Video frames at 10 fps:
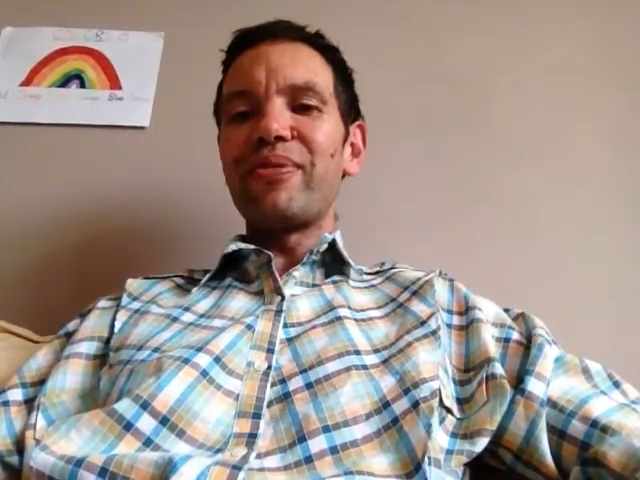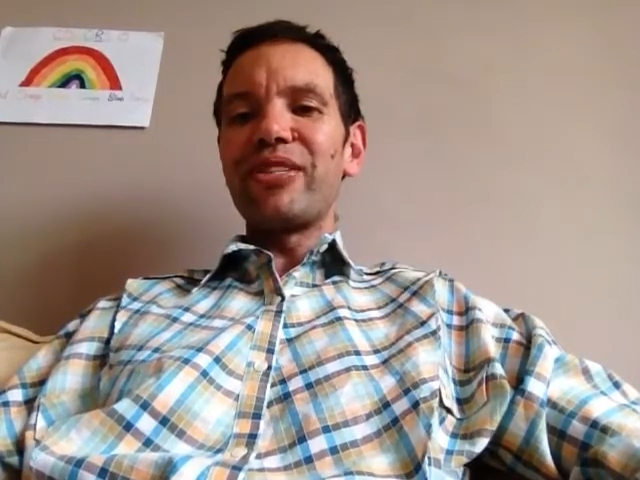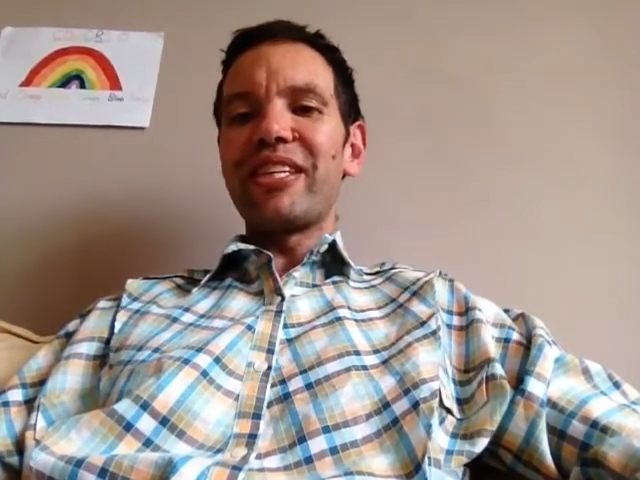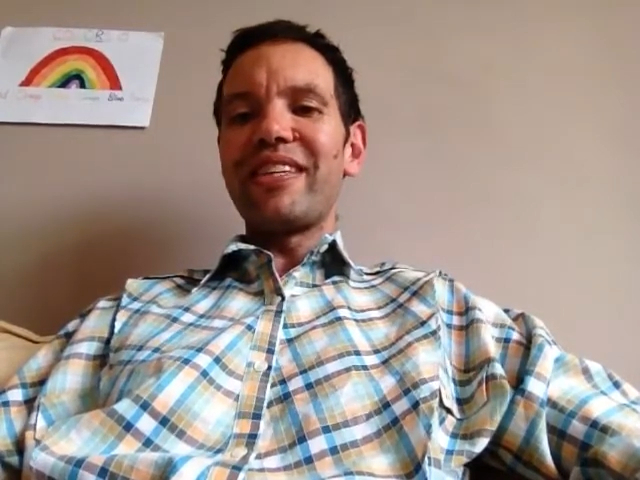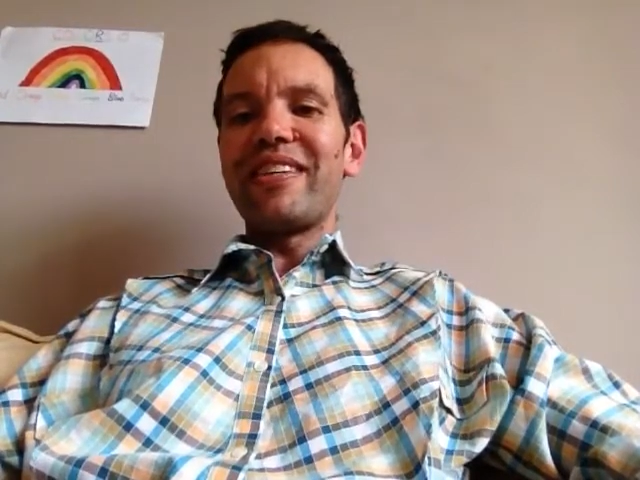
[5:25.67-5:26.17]

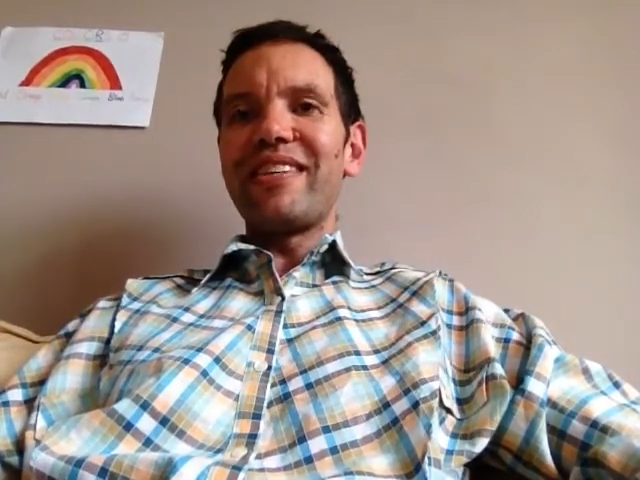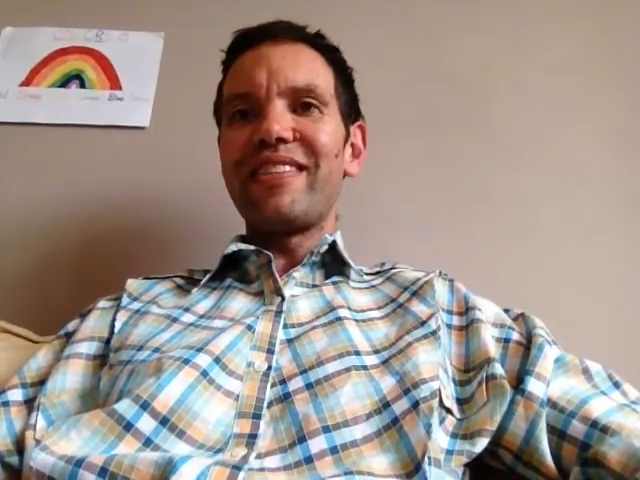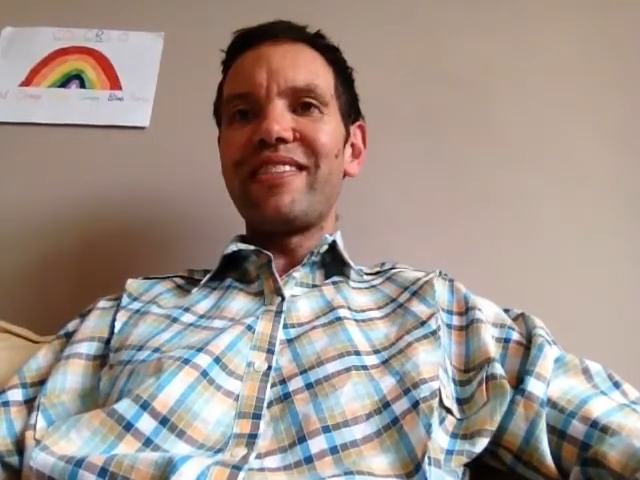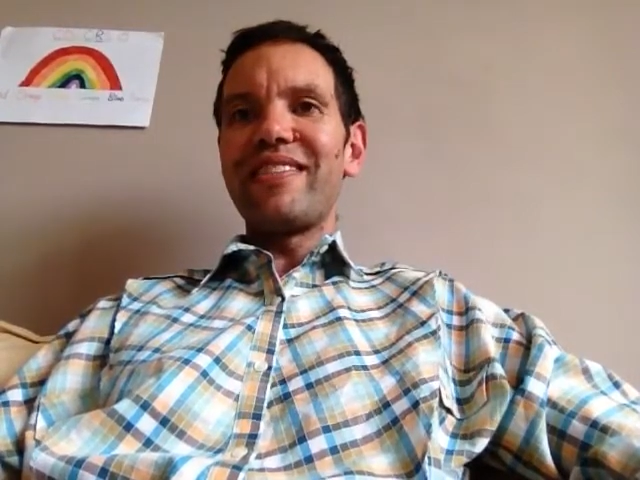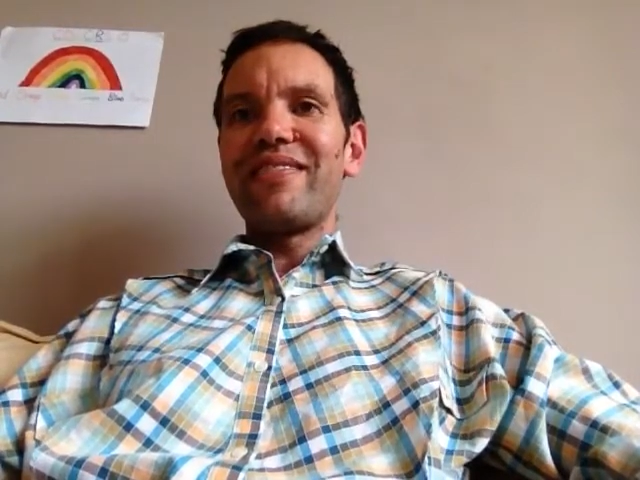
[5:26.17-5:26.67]
would
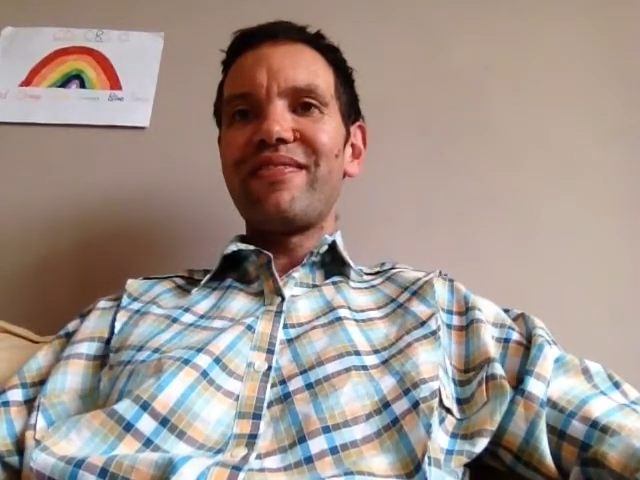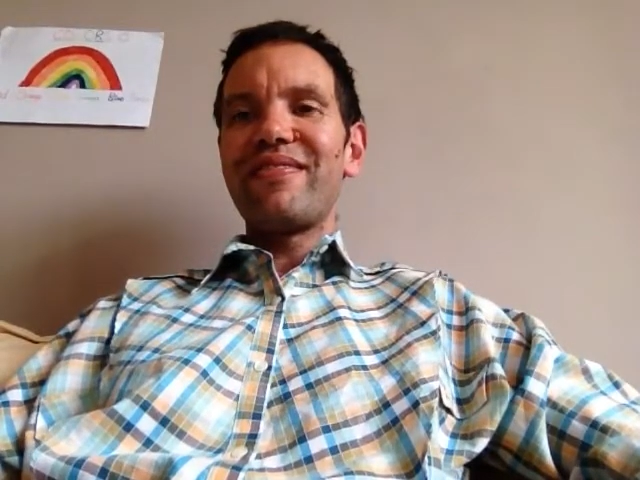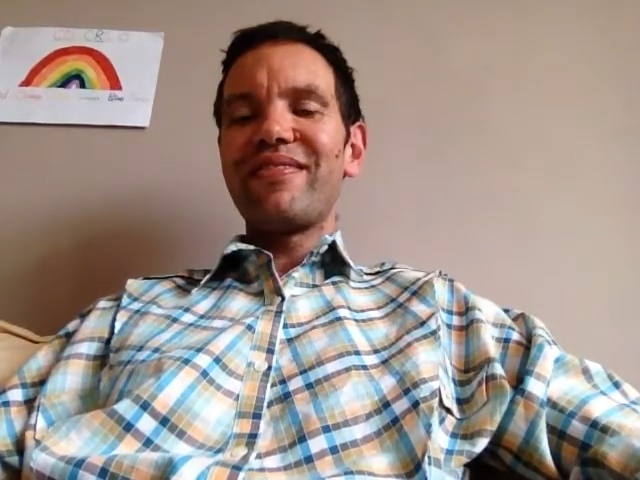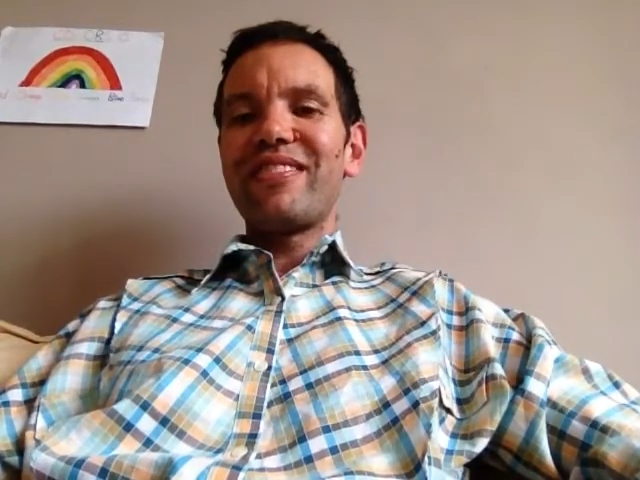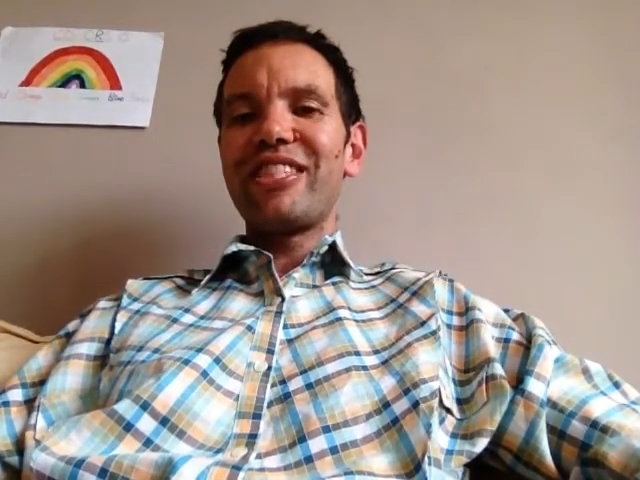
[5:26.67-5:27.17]

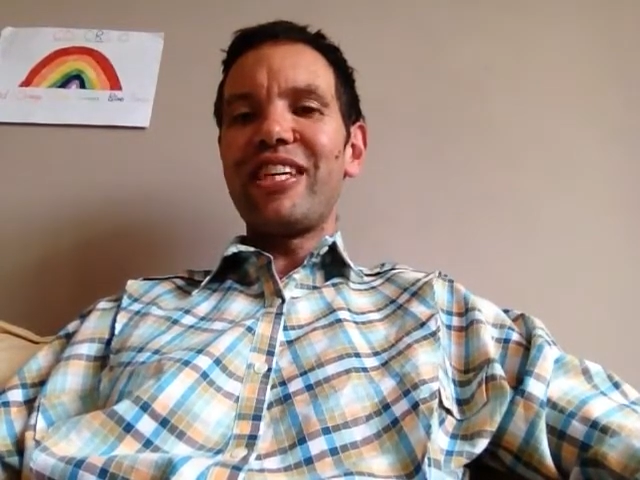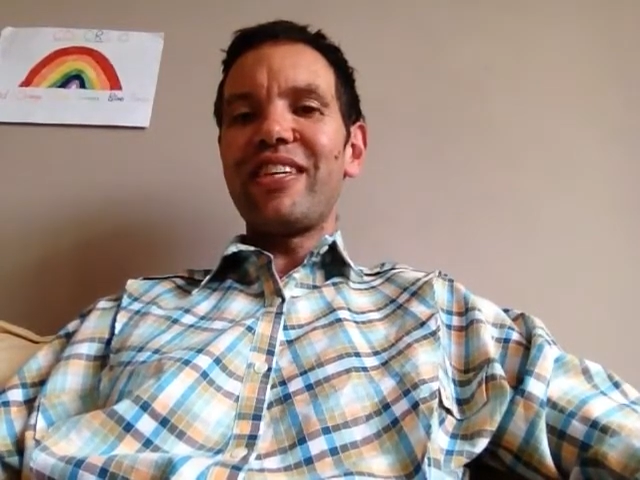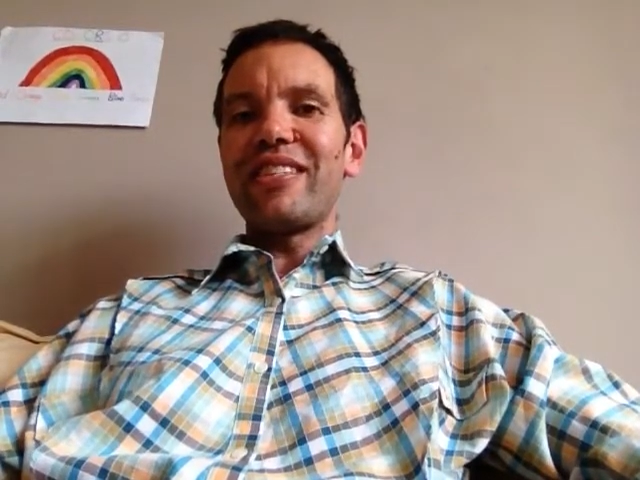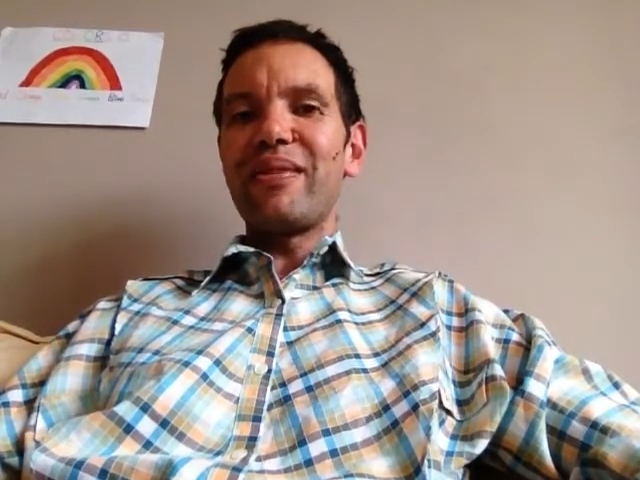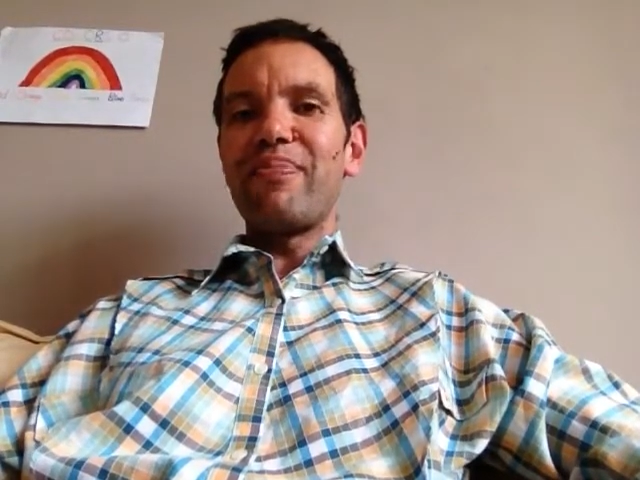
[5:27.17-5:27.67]

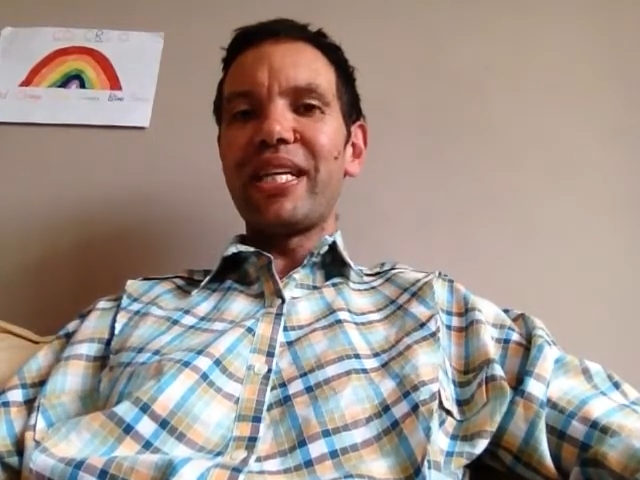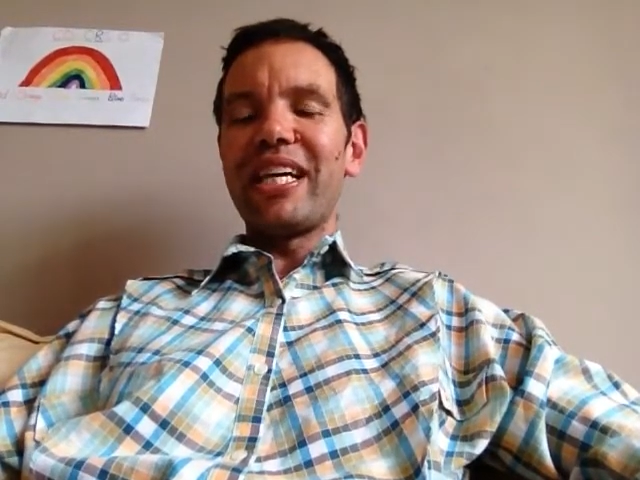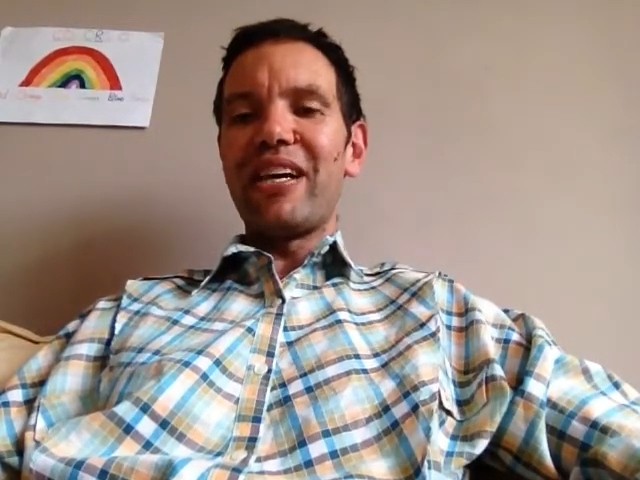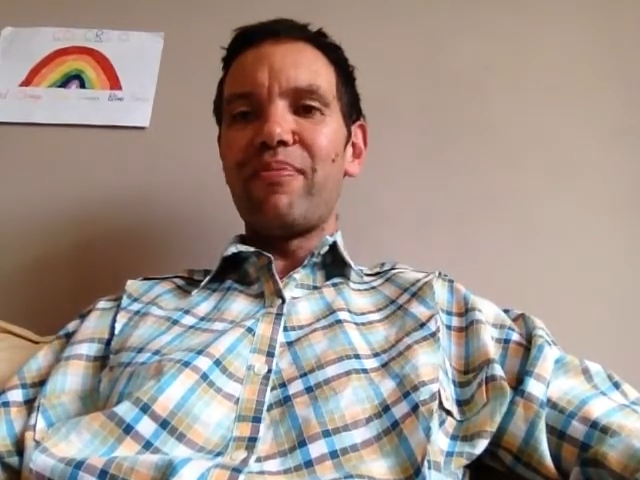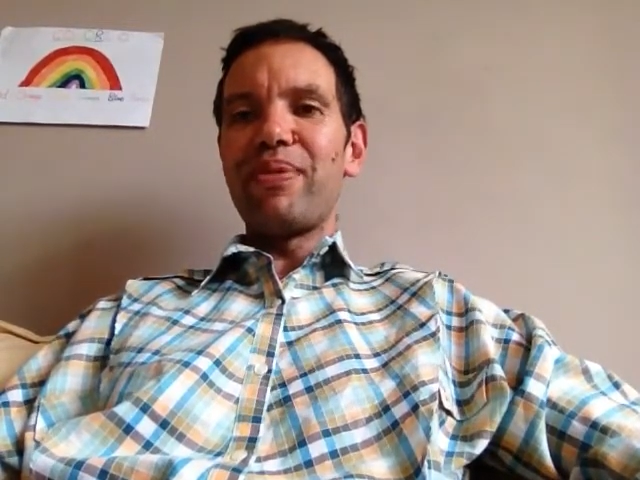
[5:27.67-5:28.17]
cheer
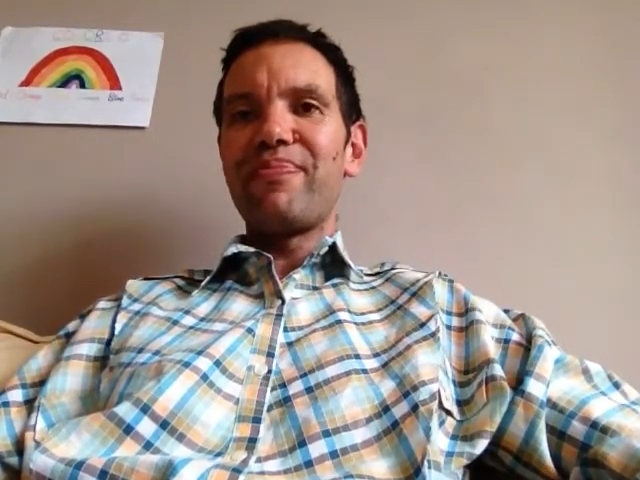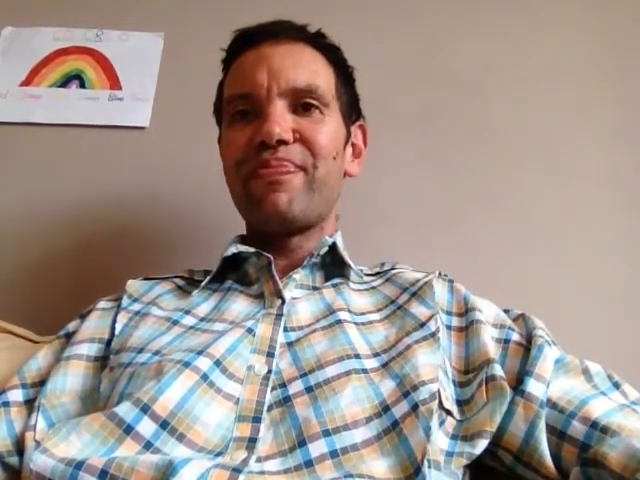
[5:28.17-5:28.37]
somebody up.